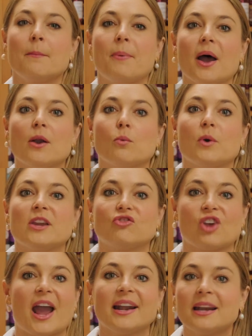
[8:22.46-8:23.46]
But we
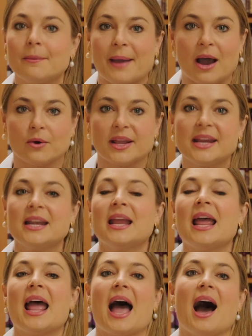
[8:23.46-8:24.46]
chatted excited about it.
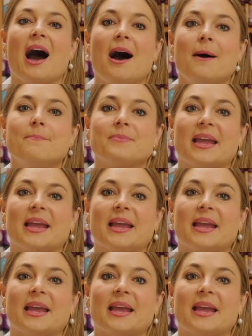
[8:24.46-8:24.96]
Um,